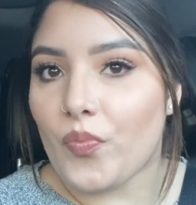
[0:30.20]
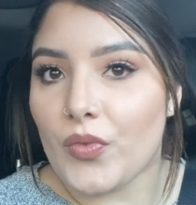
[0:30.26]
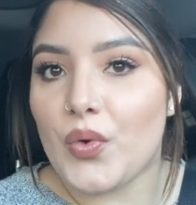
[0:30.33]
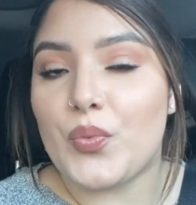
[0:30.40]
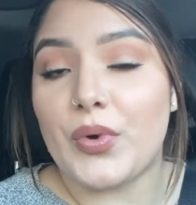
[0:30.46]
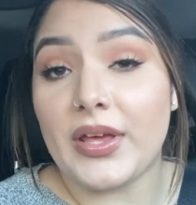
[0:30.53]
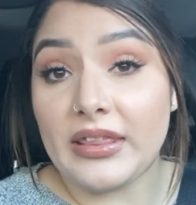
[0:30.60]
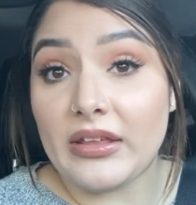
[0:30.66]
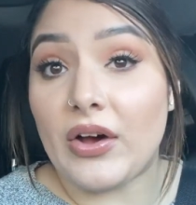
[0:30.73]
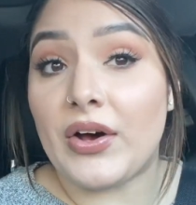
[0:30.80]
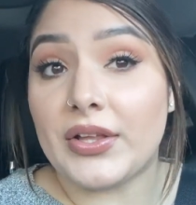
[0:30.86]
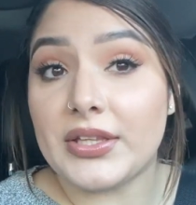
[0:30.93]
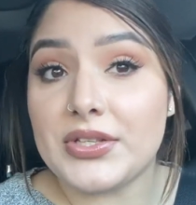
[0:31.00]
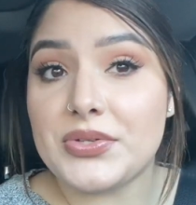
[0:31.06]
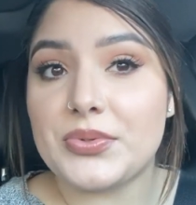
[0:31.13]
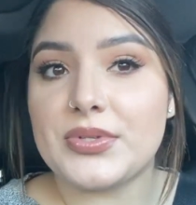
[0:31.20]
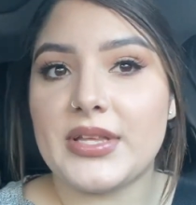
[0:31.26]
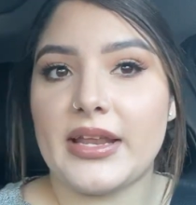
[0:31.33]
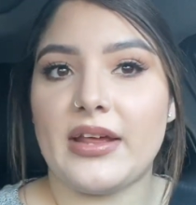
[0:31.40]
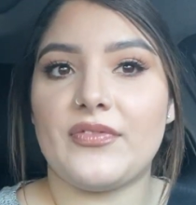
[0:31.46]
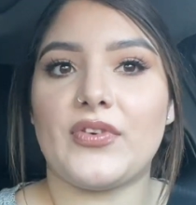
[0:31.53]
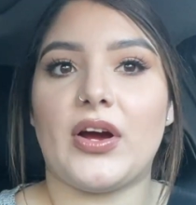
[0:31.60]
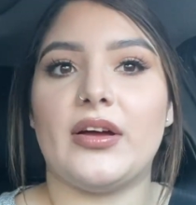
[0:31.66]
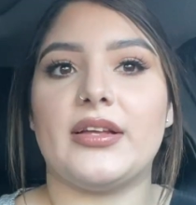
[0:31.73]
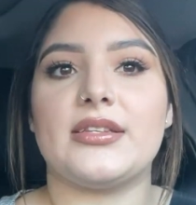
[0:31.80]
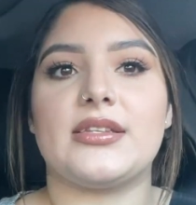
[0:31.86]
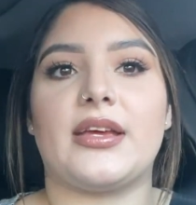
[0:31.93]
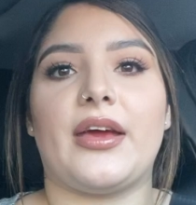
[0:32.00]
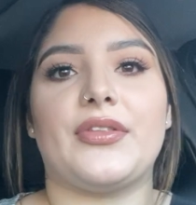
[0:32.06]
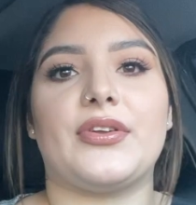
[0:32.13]
with all the tools that I've gotten
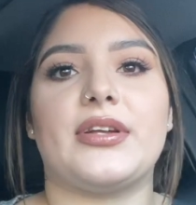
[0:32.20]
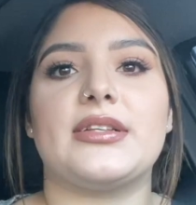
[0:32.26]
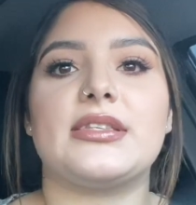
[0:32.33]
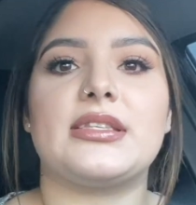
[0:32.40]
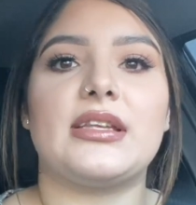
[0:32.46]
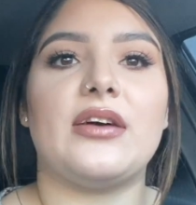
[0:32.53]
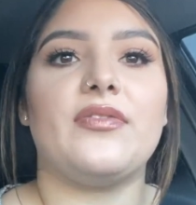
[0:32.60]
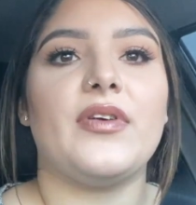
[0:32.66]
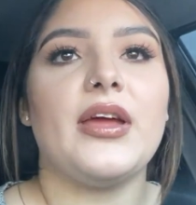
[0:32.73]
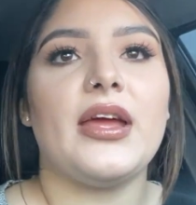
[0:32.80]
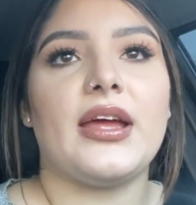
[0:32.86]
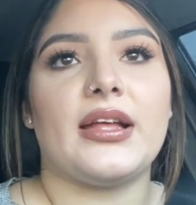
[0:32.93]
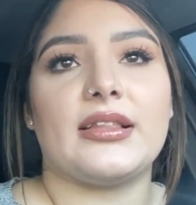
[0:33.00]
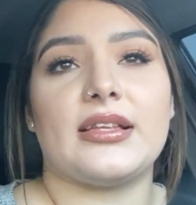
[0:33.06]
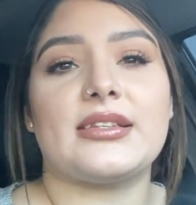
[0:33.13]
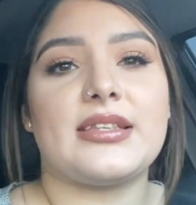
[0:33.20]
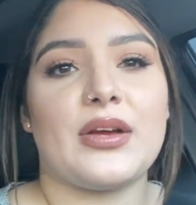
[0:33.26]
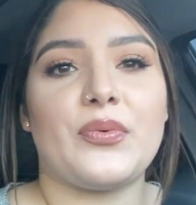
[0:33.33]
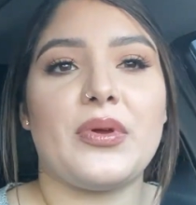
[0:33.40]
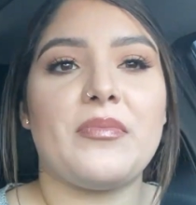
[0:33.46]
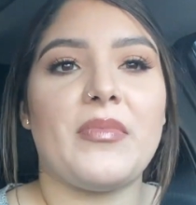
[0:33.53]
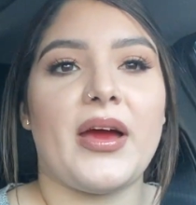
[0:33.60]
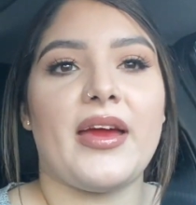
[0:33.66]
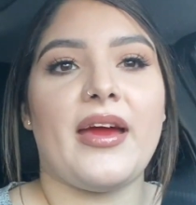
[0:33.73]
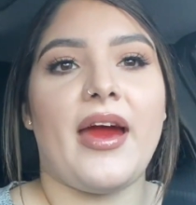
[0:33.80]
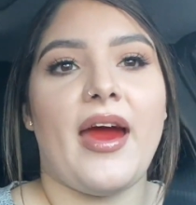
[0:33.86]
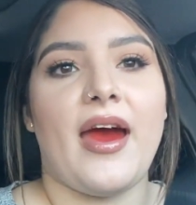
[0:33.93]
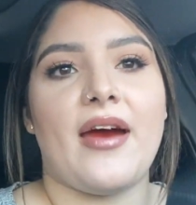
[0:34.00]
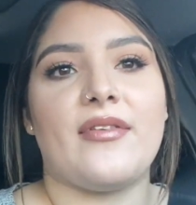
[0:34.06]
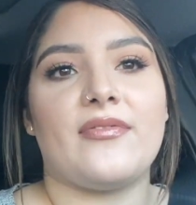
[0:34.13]
together and stuff, it looks like we might
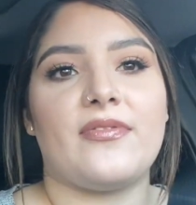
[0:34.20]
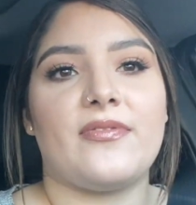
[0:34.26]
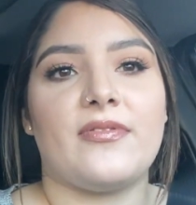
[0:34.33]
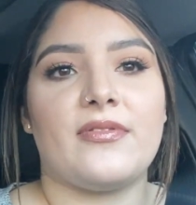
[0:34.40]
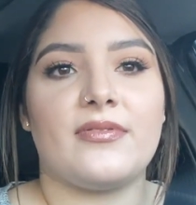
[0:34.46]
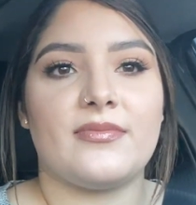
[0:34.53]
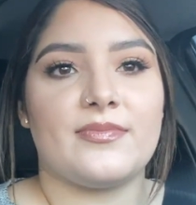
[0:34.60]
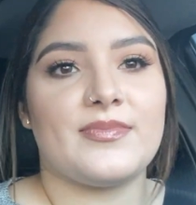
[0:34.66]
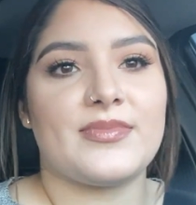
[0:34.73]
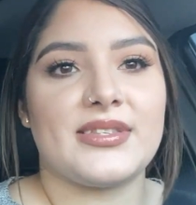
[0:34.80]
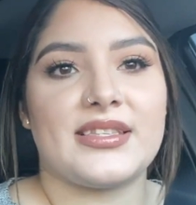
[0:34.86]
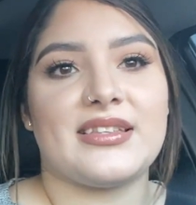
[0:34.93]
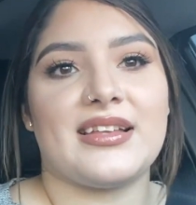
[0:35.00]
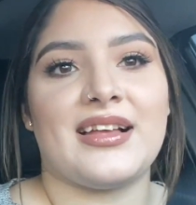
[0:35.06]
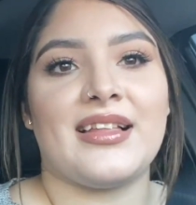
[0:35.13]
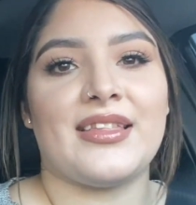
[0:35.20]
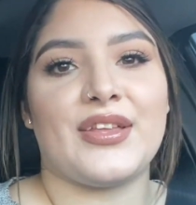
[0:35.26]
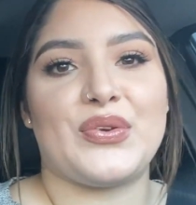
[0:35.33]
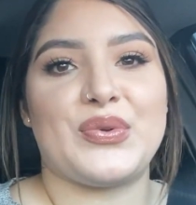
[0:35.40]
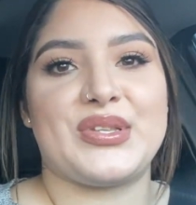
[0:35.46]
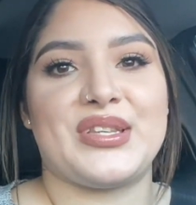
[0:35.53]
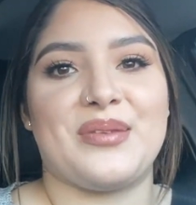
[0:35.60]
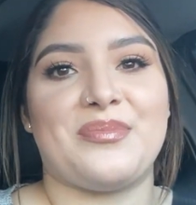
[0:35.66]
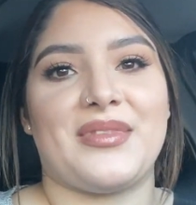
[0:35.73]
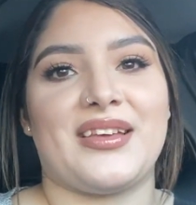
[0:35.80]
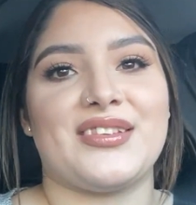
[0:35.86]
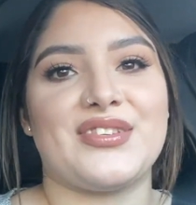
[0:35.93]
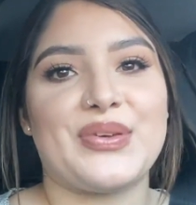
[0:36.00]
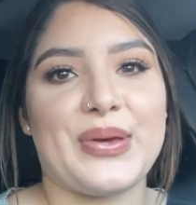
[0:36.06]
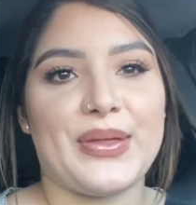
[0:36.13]
have a little something
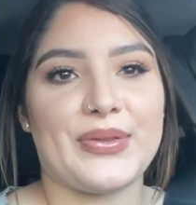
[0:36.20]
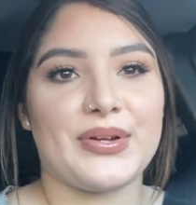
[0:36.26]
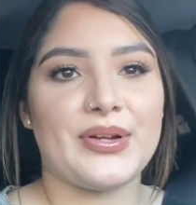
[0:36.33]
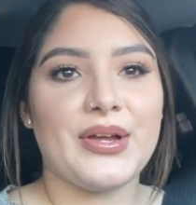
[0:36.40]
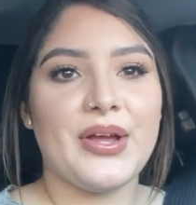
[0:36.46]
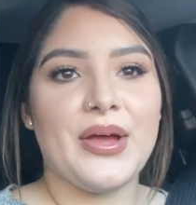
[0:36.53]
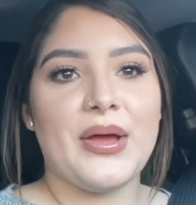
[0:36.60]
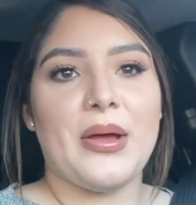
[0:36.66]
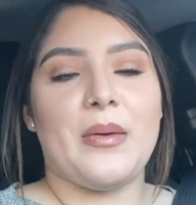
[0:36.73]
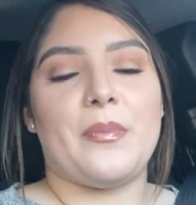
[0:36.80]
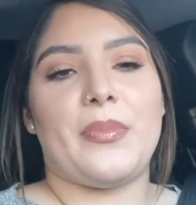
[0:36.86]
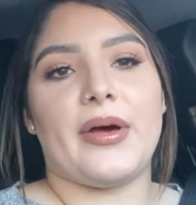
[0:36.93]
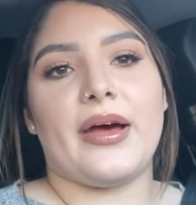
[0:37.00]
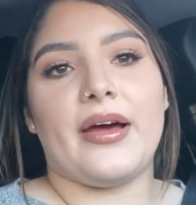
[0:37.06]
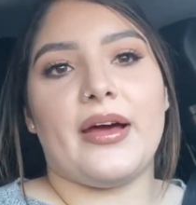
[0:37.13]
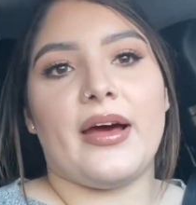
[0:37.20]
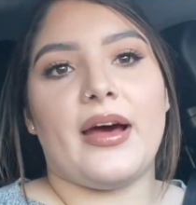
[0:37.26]
together. But